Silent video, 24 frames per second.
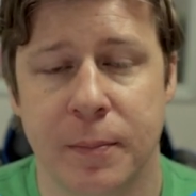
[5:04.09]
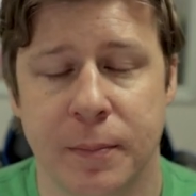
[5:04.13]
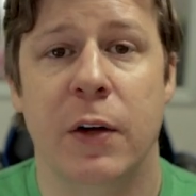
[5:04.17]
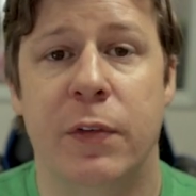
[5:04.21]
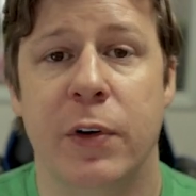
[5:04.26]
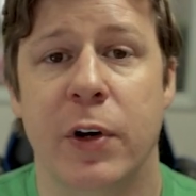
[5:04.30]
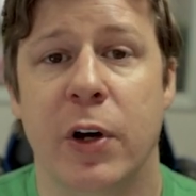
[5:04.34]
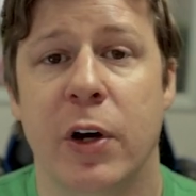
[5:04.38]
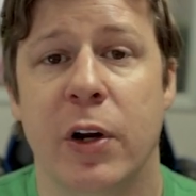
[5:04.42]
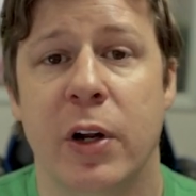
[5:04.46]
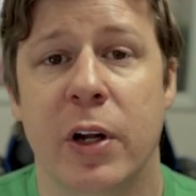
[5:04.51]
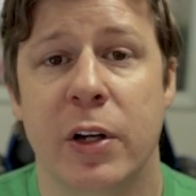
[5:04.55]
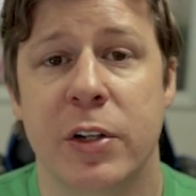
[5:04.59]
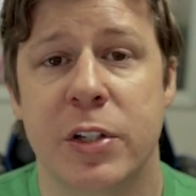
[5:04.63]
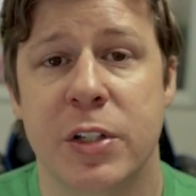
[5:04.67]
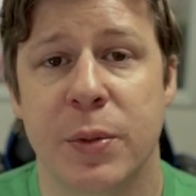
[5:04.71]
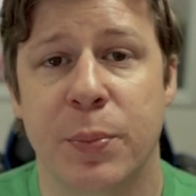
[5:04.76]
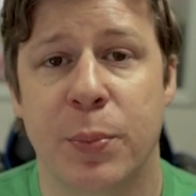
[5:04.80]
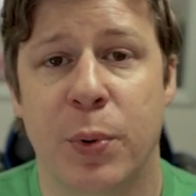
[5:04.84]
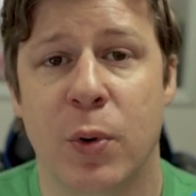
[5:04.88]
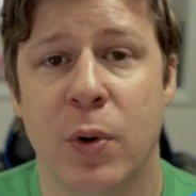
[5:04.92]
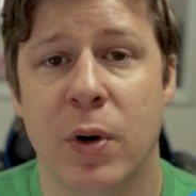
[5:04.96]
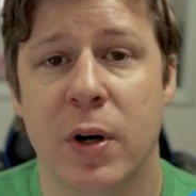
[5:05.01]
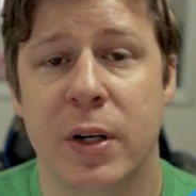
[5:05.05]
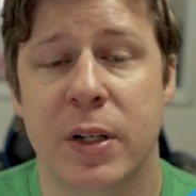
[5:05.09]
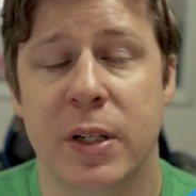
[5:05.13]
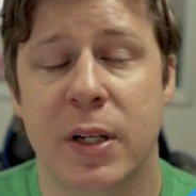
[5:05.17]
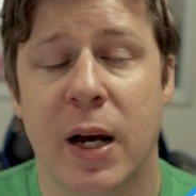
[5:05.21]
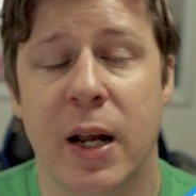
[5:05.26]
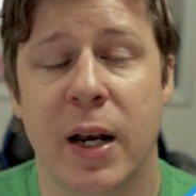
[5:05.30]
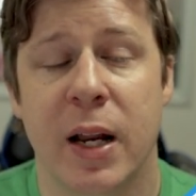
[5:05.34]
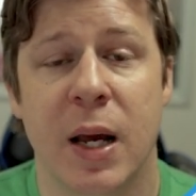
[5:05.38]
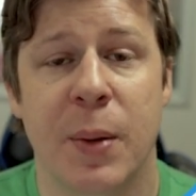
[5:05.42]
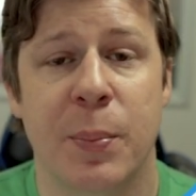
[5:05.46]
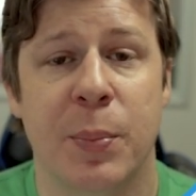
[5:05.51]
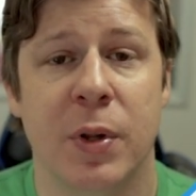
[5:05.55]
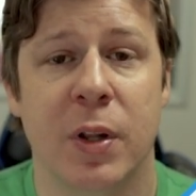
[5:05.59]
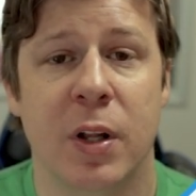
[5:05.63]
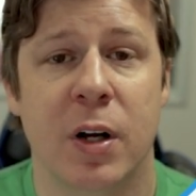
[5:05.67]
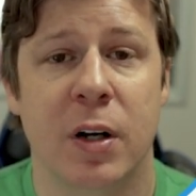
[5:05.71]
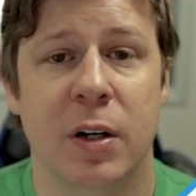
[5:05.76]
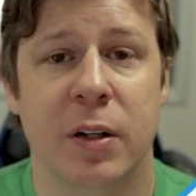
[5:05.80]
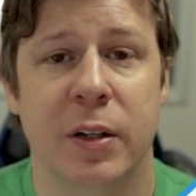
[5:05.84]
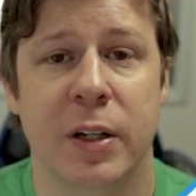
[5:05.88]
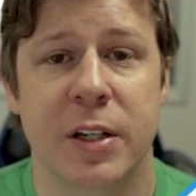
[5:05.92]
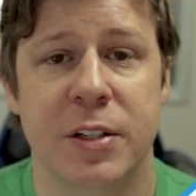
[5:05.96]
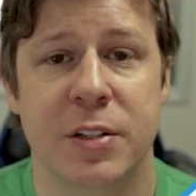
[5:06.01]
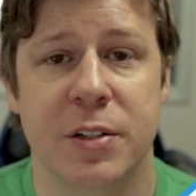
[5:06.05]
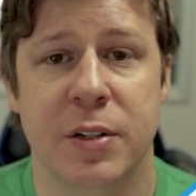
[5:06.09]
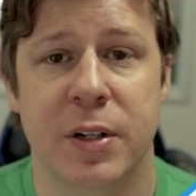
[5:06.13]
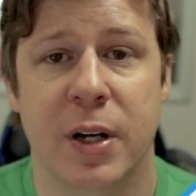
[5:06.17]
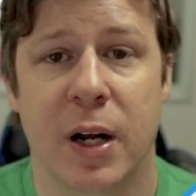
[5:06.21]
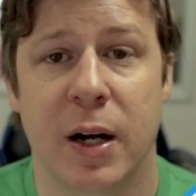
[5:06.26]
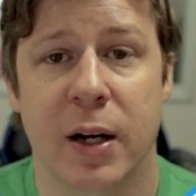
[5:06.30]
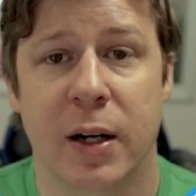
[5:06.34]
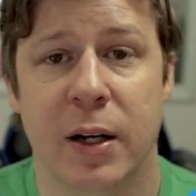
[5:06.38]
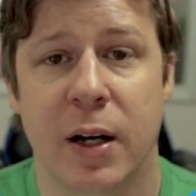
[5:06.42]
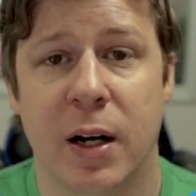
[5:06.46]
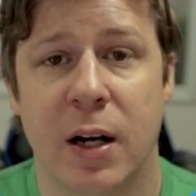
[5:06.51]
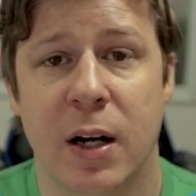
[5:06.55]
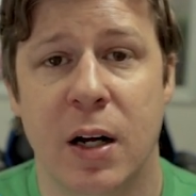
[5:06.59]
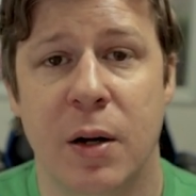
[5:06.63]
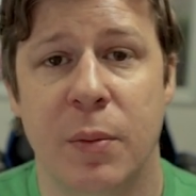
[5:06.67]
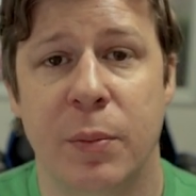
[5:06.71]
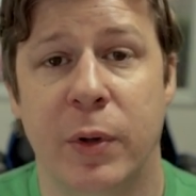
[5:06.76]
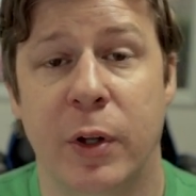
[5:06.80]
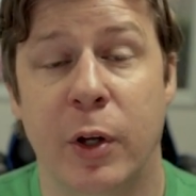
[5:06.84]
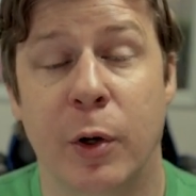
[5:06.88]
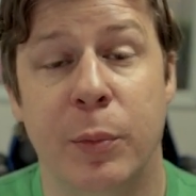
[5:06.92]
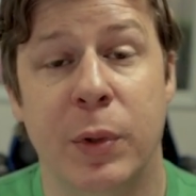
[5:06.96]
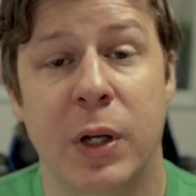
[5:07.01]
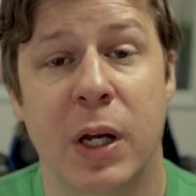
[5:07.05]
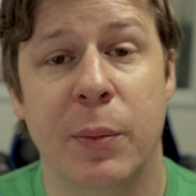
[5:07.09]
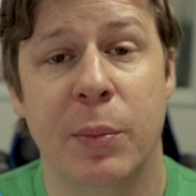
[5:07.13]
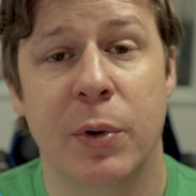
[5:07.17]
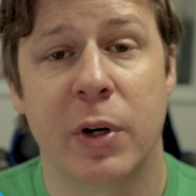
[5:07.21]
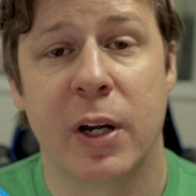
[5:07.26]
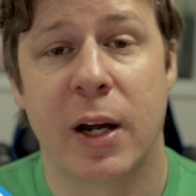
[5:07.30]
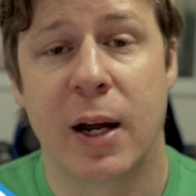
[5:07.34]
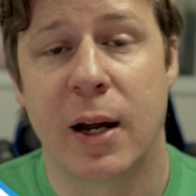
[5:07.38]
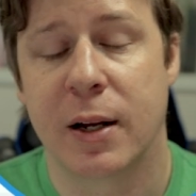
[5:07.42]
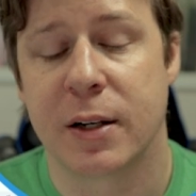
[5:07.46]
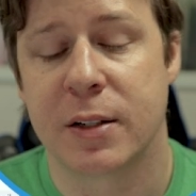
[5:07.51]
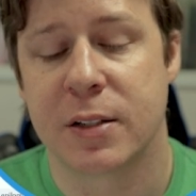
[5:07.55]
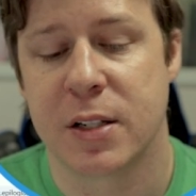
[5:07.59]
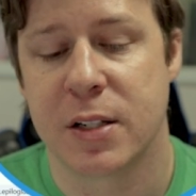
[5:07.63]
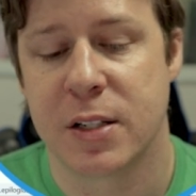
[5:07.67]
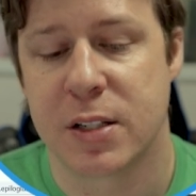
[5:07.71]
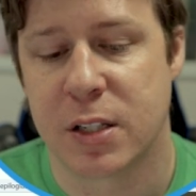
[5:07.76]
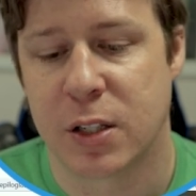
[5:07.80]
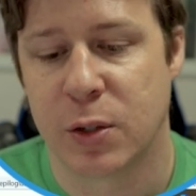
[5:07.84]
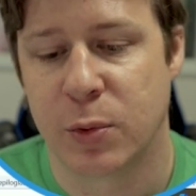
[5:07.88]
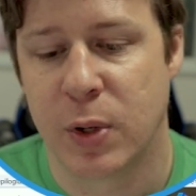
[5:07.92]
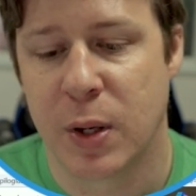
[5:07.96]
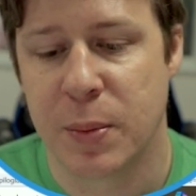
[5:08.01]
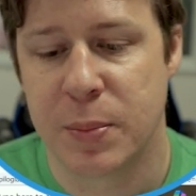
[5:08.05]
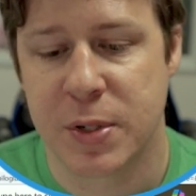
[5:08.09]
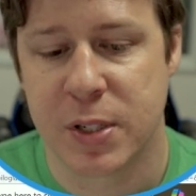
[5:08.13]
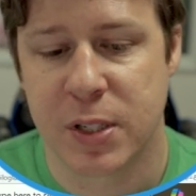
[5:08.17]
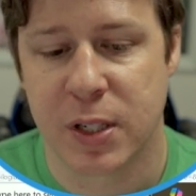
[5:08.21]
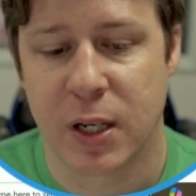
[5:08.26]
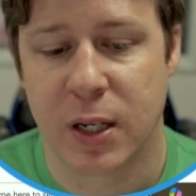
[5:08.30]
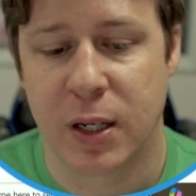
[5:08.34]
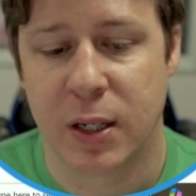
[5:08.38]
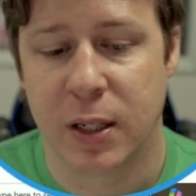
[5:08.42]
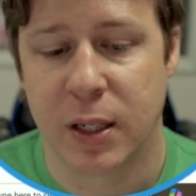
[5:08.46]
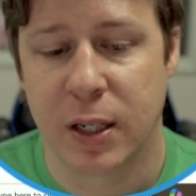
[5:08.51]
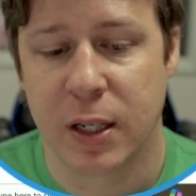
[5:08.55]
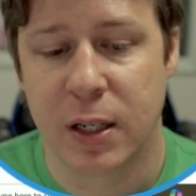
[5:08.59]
If you go to support.epiloglaser.com, you'll be able to access the website,